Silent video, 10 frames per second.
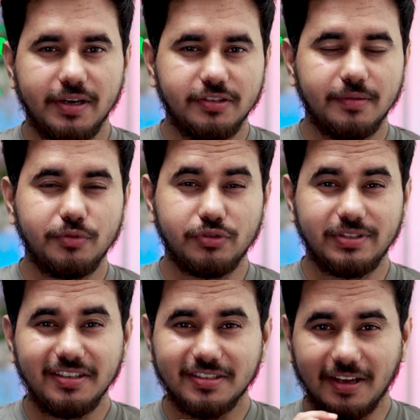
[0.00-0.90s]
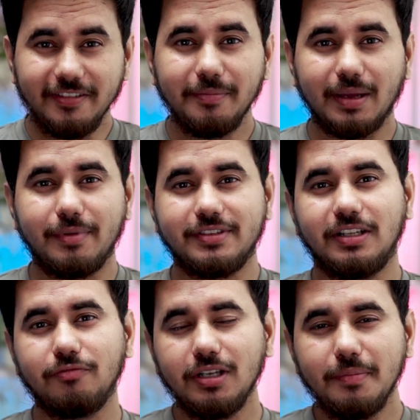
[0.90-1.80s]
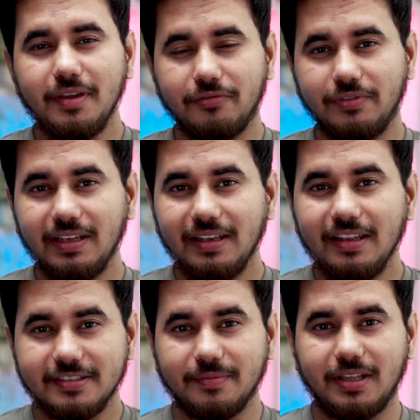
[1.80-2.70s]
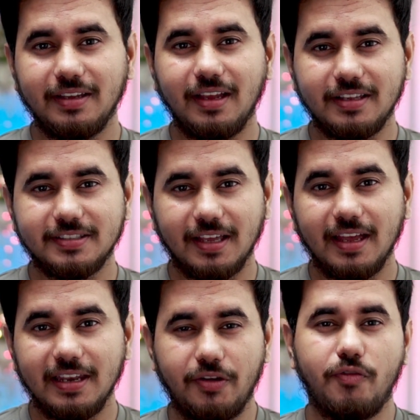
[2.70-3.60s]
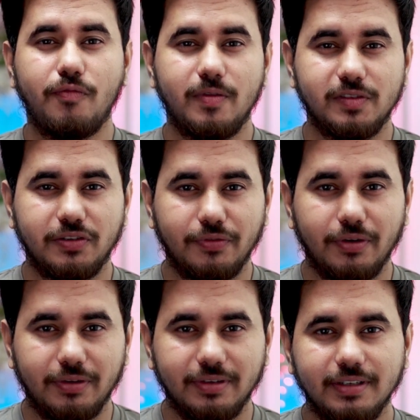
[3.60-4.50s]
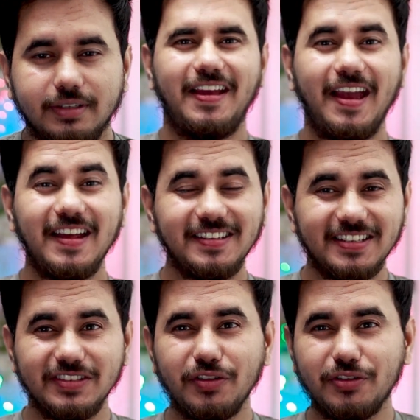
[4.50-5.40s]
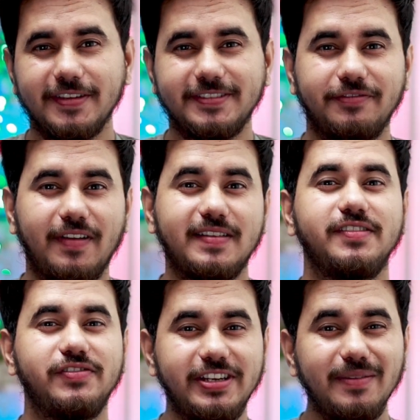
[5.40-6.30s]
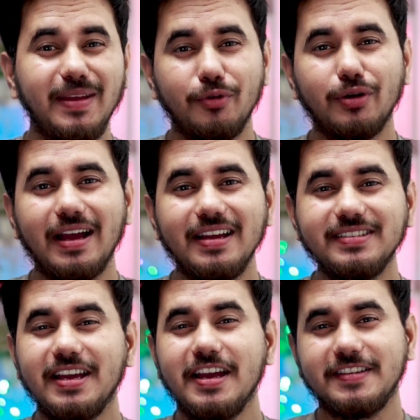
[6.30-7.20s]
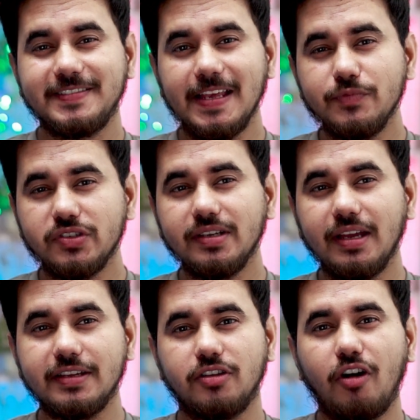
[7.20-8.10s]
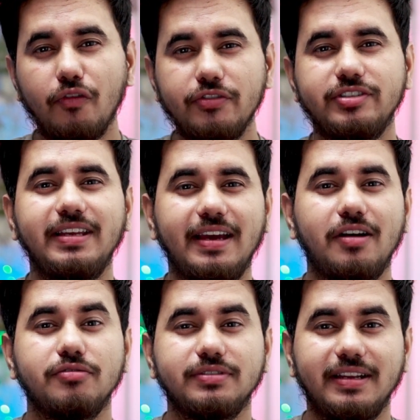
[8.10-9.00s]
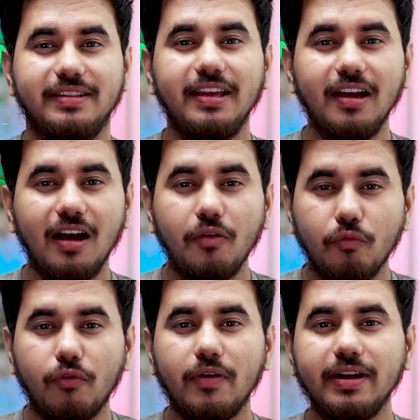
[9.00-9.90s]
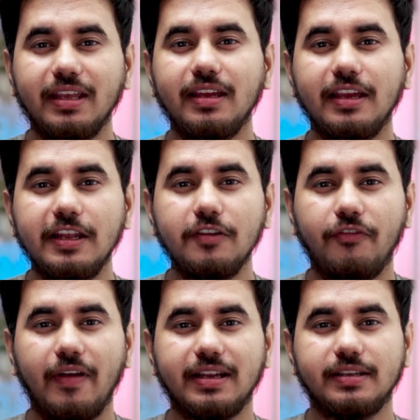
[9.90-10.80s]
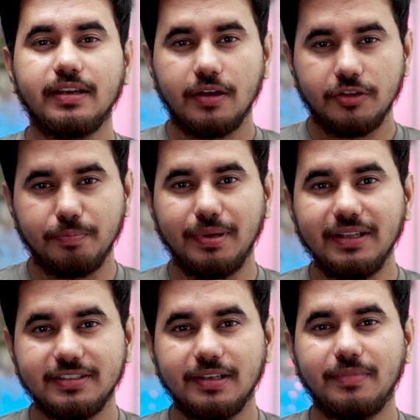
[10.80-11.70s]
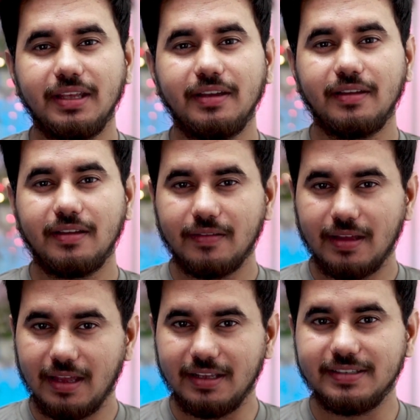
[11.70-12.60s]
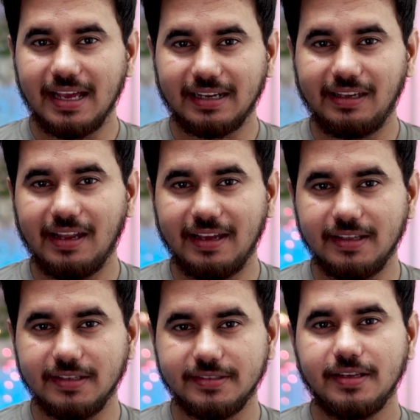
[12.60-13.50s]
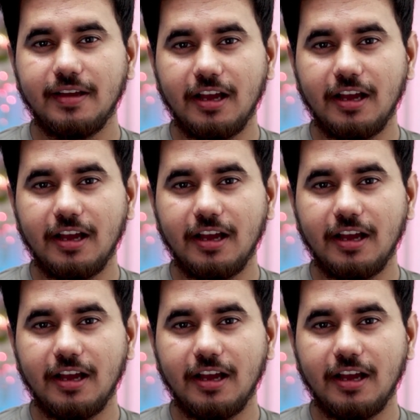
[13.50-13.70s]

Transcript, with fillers: but a jump to 600 megapixel will be really something exciting to watch out for. And this is not just a fancy dream anymore guys, Samsung has officially announced that they are working in fact to build something exactly like this.